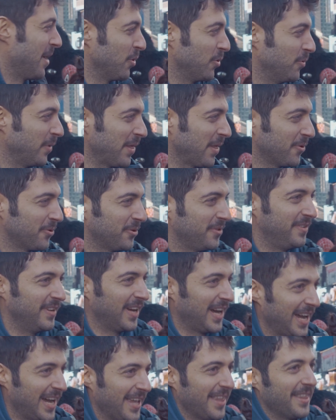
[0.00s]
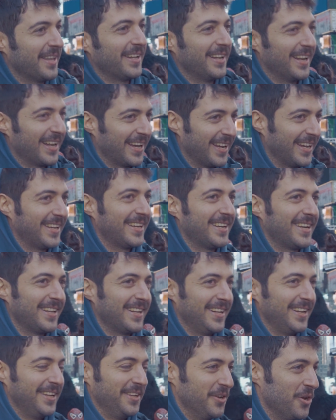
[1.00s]
I would rather die than, like,
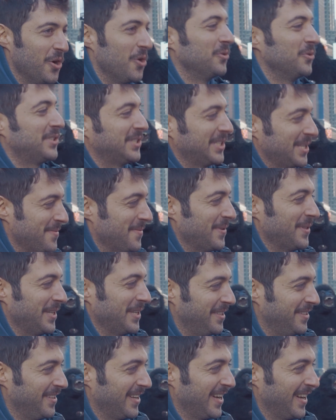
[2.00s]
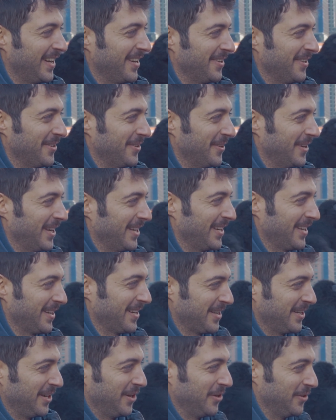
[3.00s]
know someone that died, you know? That's like,
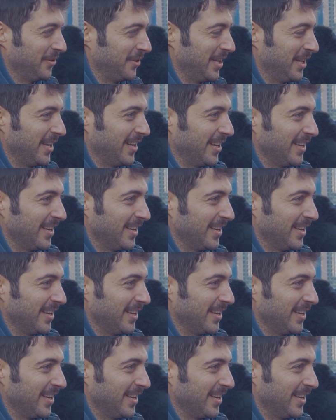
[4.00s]
a close day.